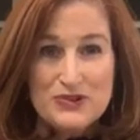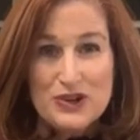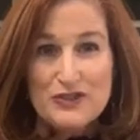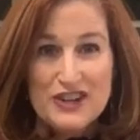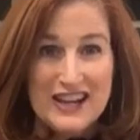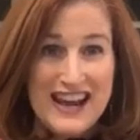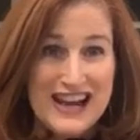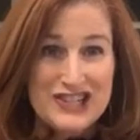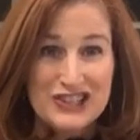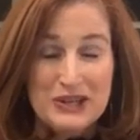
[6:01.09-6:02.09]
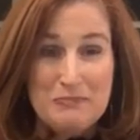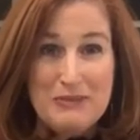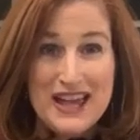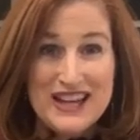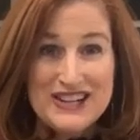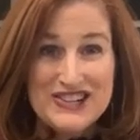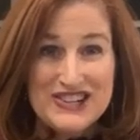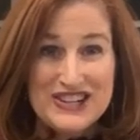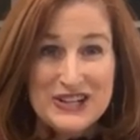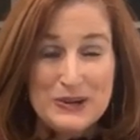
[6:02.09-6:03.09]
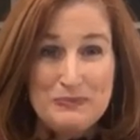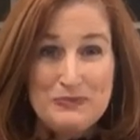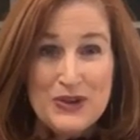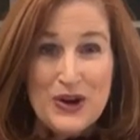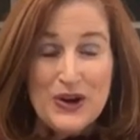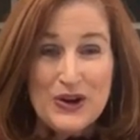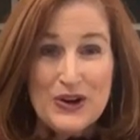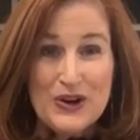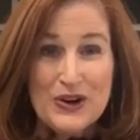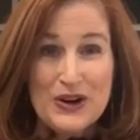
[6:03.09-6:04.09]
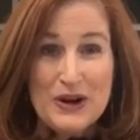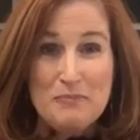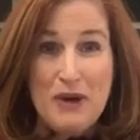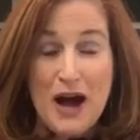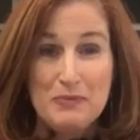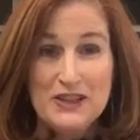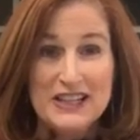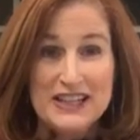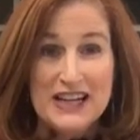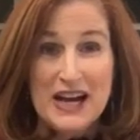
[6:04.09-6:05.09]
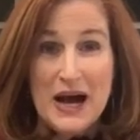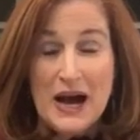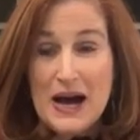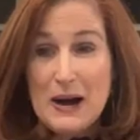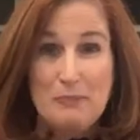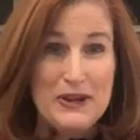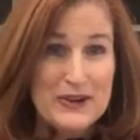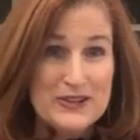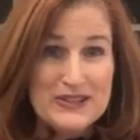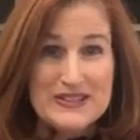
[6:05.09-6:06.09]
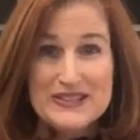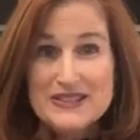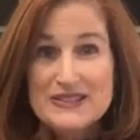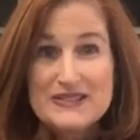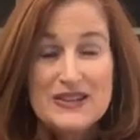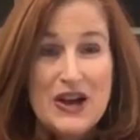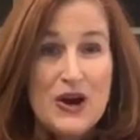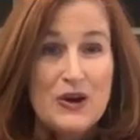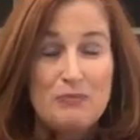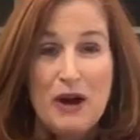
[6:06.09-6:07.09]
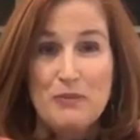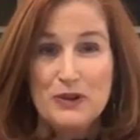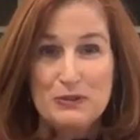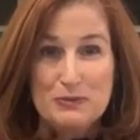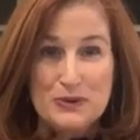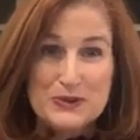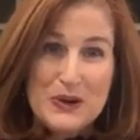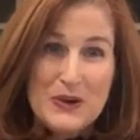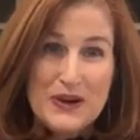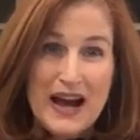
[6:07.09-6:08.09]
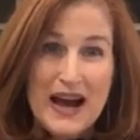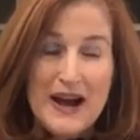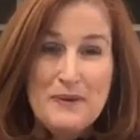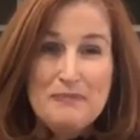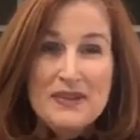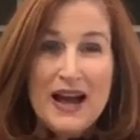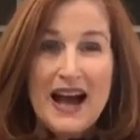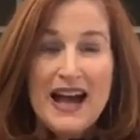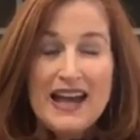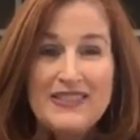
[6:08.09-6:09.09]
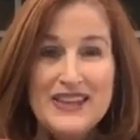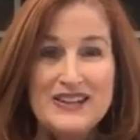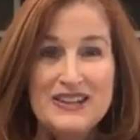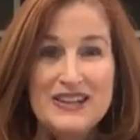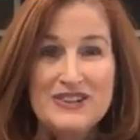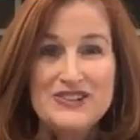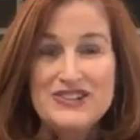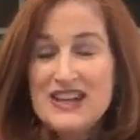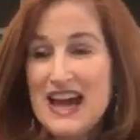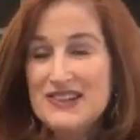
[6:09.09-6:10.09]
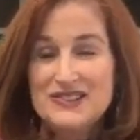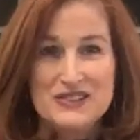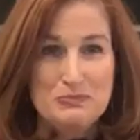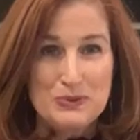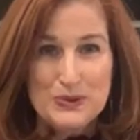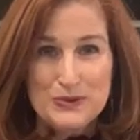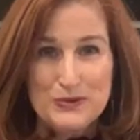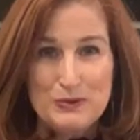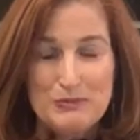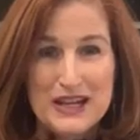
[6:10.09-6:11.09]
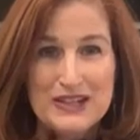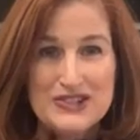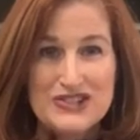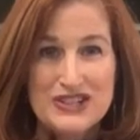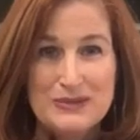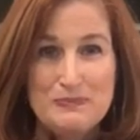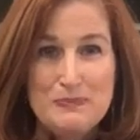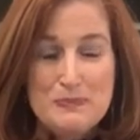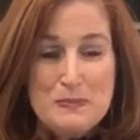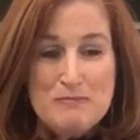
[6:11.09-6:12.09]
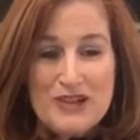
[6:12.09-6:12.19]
preserving and actually managing her public appearances, her public persona, and then here she has this beautiful mansion